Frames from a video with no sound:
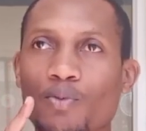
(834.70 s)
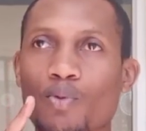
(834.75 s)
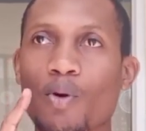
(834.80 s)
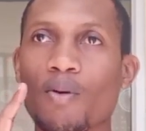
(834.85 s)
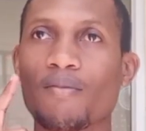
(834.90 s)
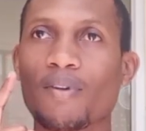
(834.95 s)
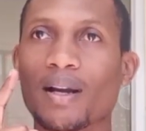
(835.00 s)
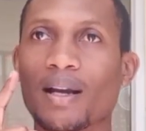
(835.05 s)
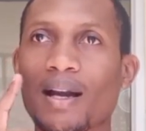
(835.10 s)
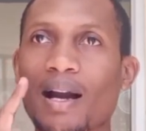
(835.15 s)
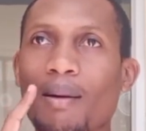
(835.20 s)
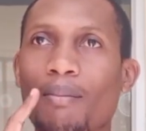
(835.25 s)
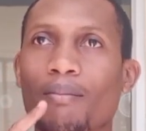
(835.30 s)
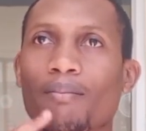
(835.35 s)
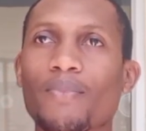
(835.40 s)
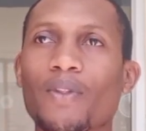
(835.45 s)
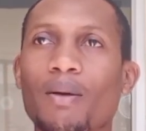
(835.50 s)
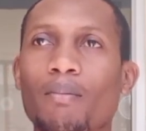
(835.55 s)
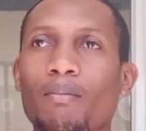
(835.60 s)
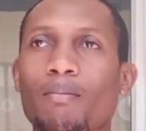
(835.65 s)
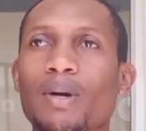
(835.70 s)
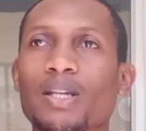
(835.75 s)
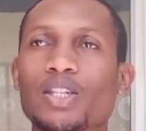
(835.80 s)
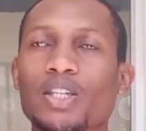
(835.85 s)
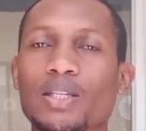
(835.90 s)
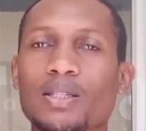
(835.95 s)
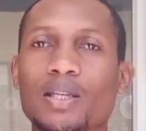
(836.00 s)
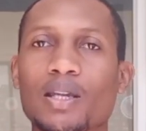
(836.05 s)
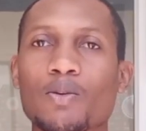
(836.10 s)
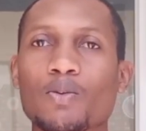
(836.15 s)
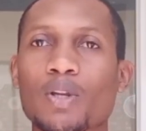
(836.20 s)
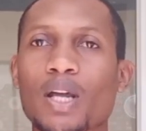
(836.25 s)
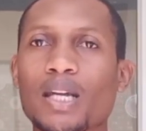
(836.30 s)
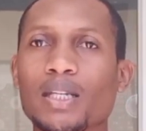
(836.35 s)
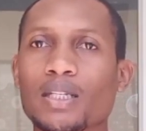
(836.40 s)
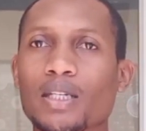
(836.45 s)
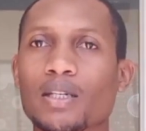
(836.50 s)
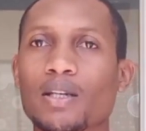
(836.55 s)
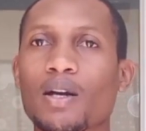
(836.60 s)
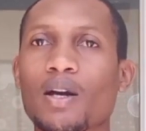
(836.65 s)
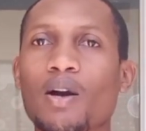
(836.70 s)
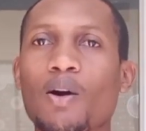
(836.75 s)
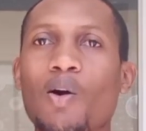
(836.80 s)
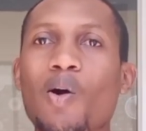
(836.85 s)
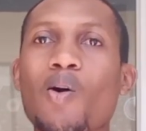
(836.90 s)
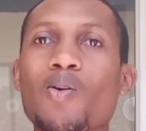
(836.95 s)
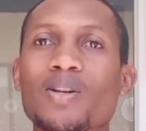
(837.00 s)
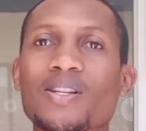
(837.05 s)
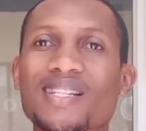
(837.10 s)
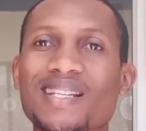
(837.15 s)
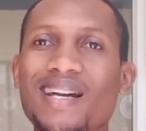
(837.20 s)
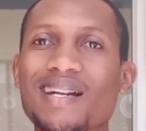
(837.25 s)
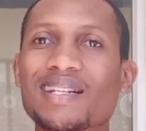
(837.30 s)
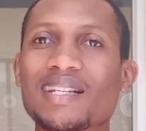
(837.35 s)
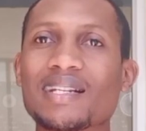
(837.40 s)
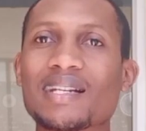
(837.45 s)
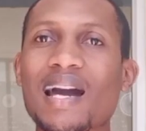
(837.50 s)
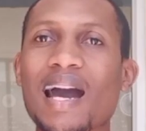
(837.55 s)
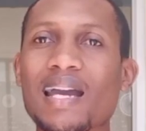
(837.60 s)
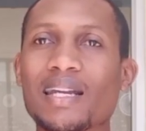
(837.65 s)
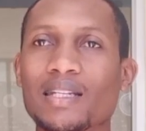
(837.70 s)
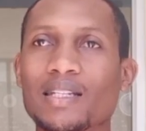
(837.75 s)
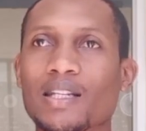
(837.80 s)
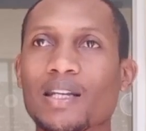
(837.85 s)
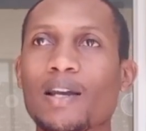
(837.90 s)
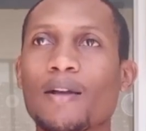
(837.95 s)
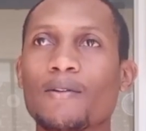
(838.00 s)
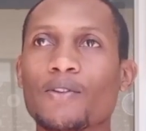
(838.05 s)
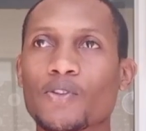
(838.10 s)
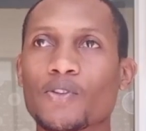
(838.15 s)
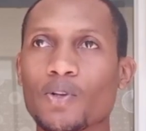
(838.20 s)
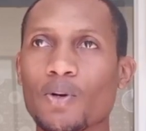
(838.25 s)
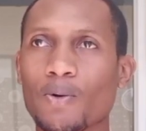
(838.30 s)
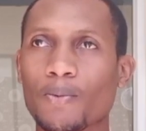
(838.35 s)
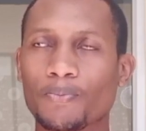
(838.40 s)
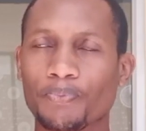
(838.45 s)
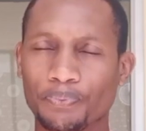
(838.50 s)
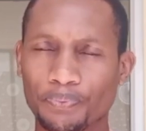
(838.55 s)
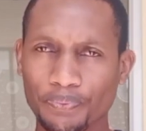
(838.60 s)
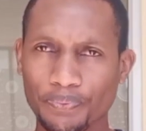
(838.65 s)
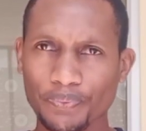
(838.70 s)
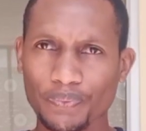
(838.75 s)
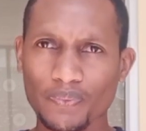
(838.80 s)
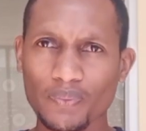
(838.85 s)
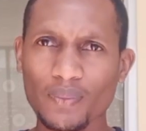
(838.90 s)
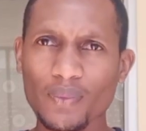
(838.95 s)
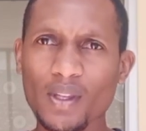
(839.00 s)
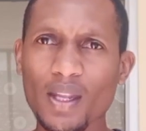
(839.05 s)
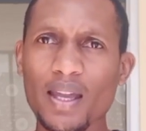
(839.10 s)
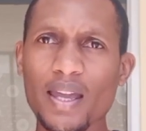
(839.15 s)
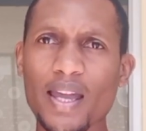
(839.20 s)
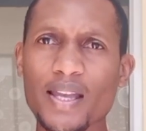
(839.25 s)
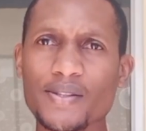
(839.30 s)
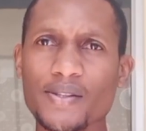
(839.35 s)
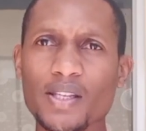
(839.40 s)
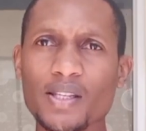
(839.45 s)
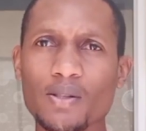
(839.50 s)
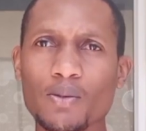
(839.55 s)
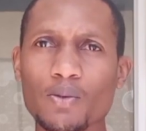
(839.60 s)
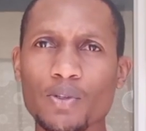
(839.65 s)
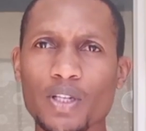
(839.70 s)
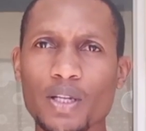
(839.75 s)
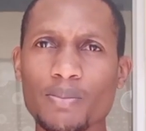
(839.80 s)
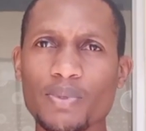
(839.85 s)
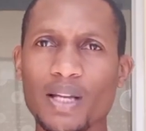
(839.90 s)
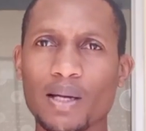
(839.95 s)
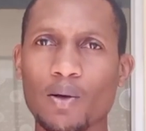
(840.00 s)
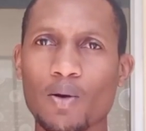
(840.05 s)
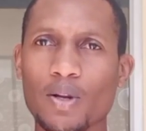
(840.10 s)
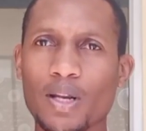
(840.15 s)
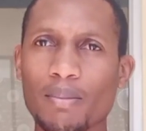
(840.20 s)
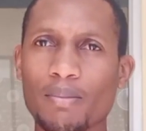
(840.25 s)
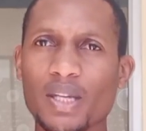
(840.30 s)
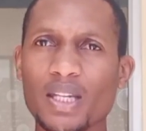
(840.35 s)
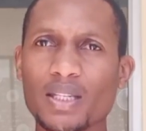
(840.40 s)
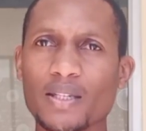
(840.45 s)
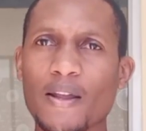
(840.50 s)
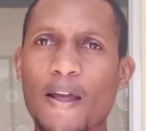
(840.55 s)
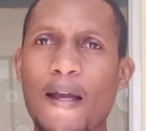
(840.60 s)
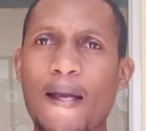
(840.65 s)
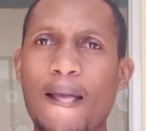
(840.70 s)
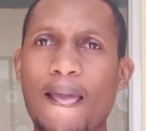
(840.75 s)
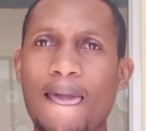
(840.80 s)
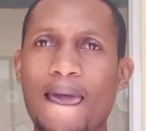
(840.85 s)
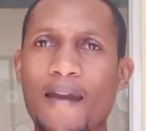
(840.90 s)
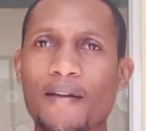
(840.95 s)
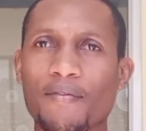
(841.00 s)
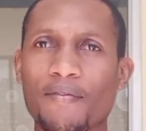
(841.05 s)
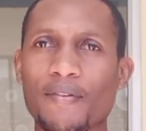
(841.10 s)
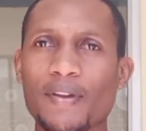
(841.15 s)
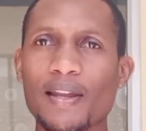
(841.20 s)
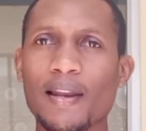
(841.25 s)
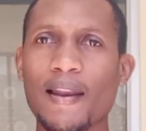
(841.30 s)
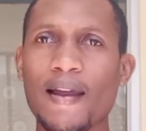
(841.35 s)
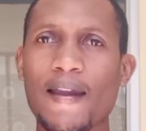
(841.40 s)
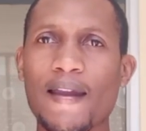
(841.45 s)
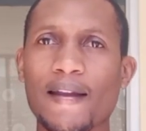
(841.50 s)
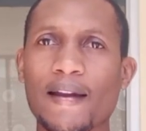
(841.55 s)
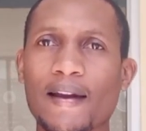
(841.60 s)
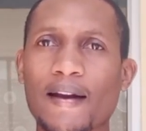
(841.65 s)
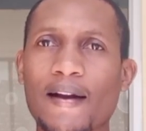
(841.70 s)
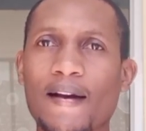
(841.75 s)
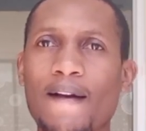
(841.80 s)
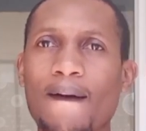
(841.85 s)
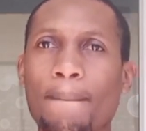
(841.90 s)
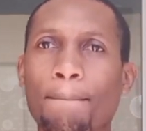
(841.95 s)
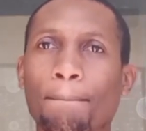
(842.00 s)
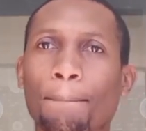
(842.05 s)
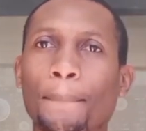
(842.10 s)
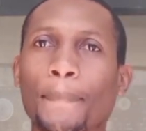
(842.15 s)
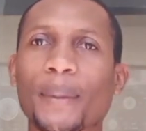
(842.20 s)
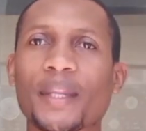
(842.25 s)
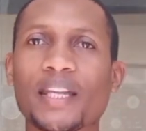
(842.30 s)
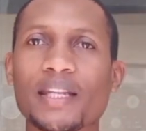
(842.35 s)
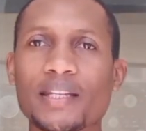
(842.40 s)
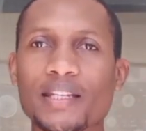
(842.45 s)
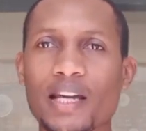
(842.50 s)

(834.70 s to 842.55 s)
overcome Manchester United on Sunday night. So, as these two teams are going to meet, I feel like in